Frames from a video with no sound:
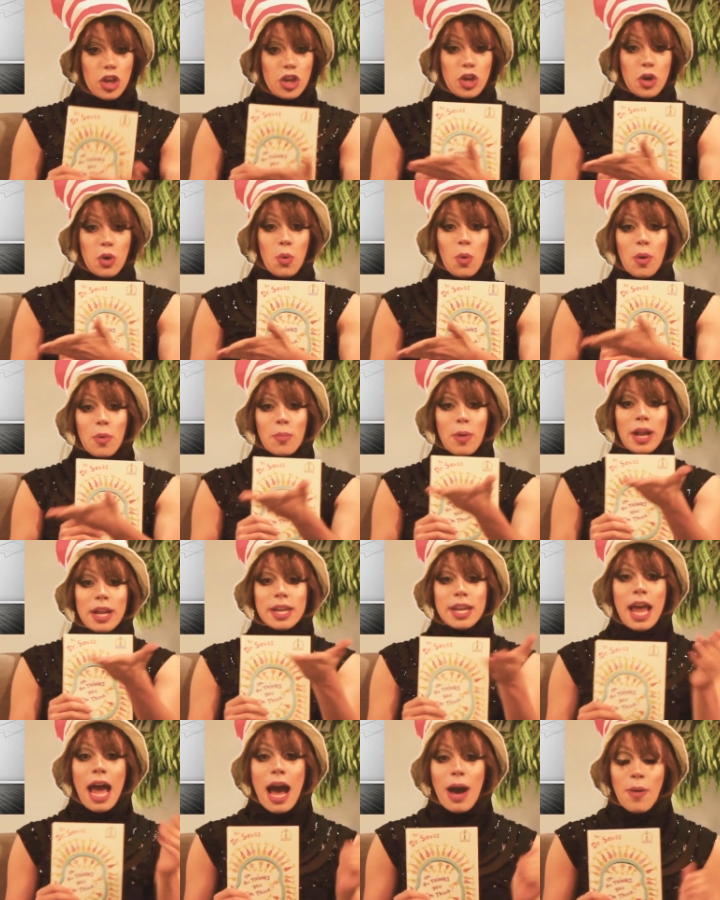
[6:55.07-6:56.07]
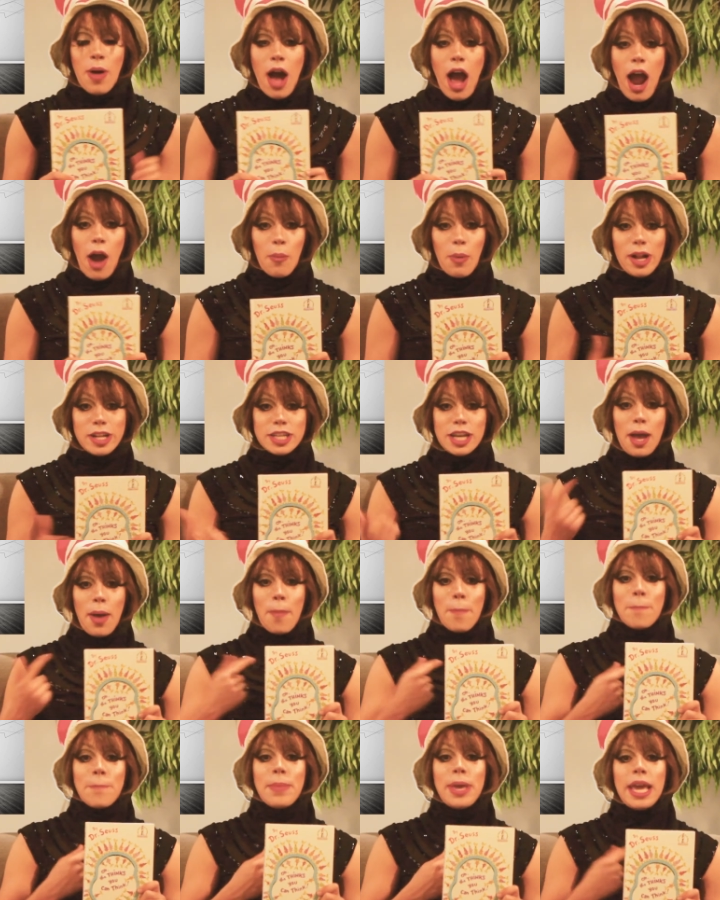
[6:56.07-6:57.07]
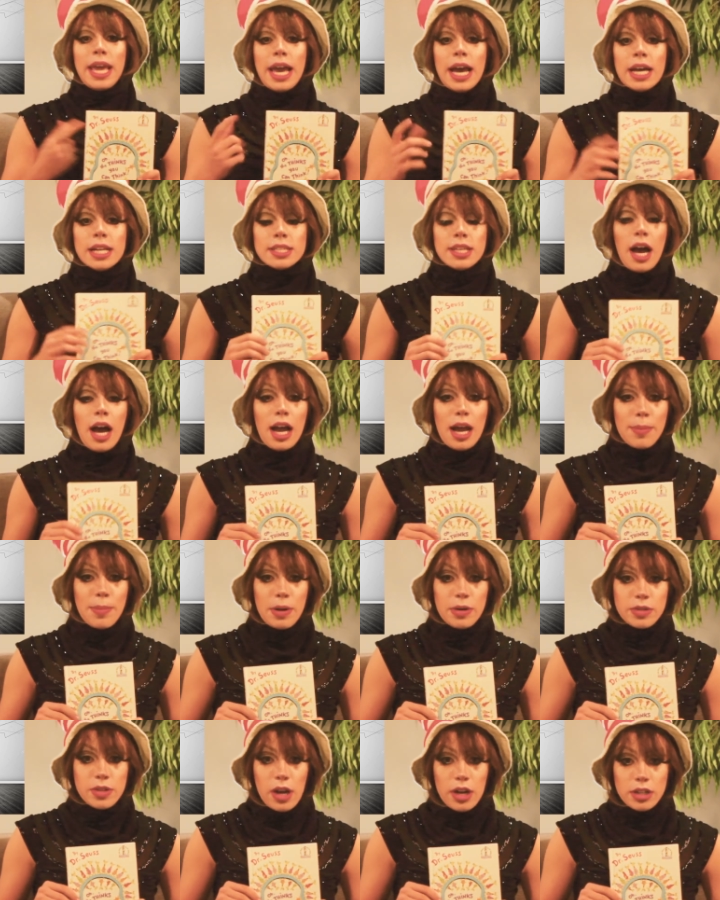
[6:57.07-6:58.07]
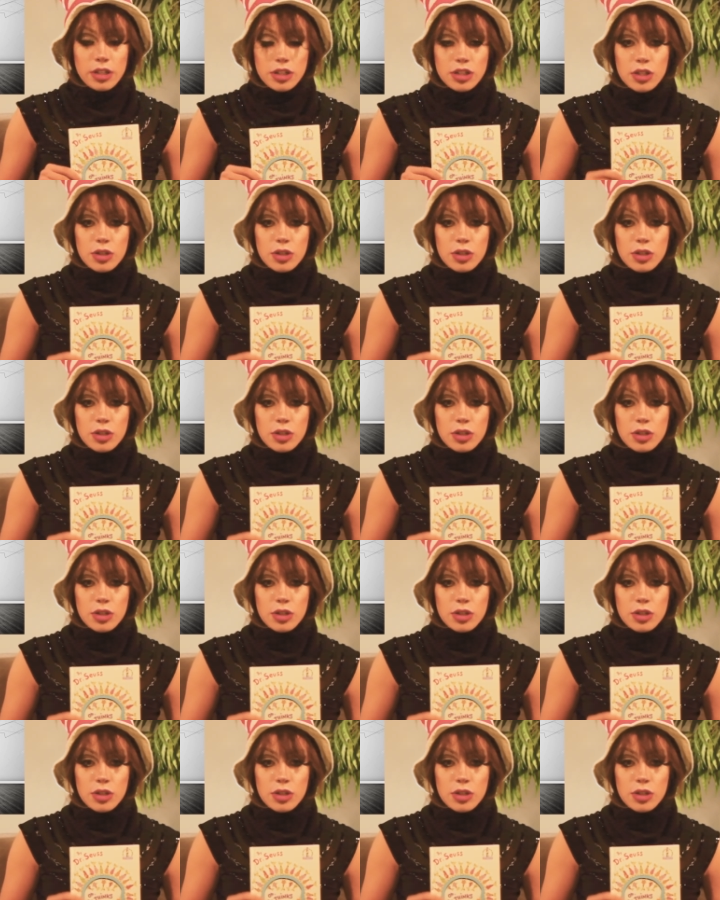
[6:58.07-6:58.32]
You, right now, are watching me talk about Dr.